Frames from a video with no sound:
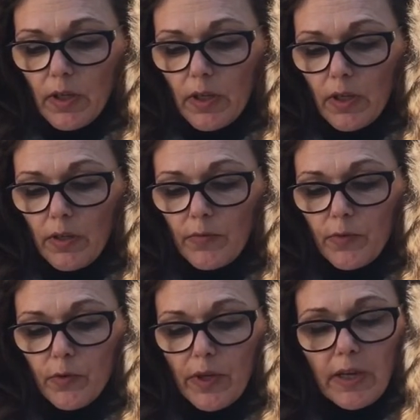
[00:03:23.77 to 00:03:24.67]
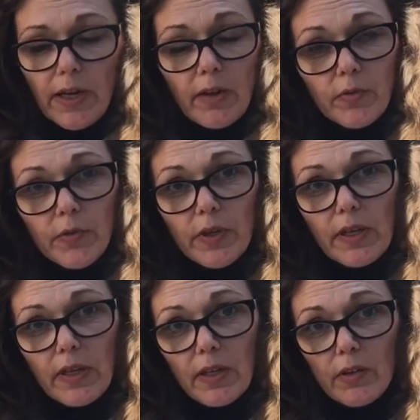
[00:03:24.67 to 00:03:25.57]
If you get out of your
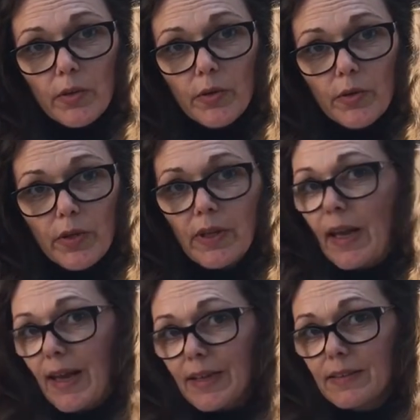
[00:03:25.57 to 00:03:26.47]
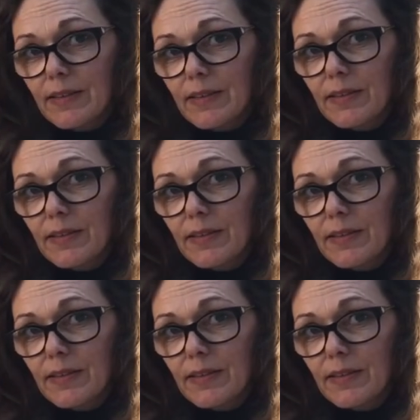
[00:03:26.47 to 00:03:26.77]
ego, you can act